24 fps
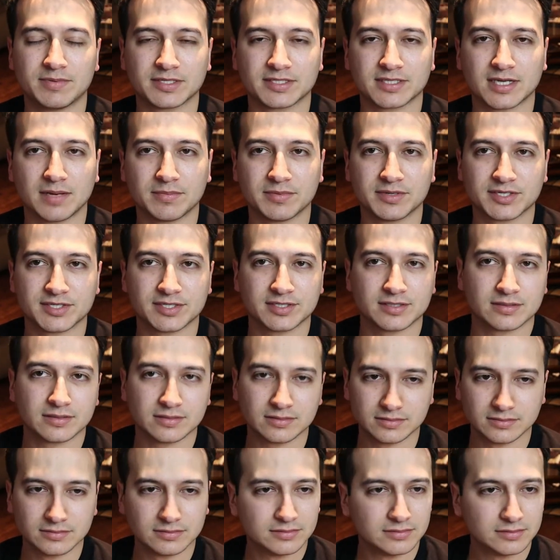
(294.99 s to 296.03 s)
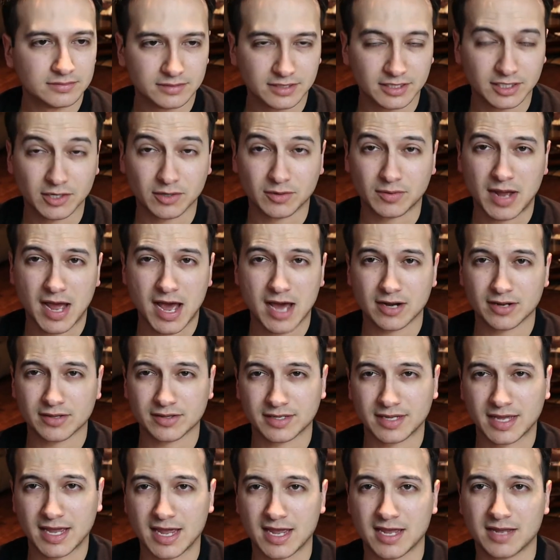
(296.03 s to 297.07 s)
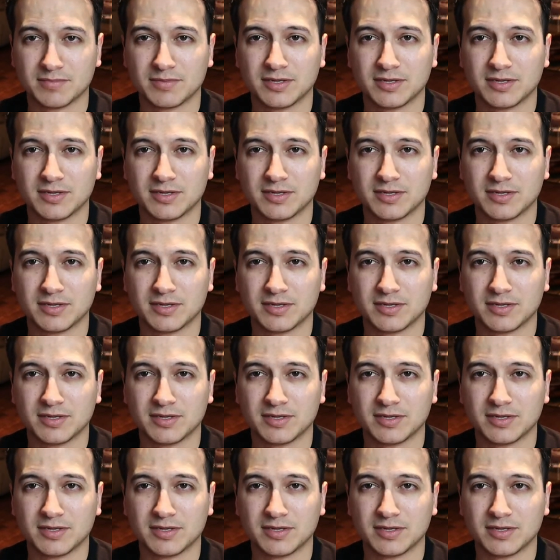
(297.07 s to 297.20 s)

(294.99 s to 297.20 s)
Thomas, out of the game.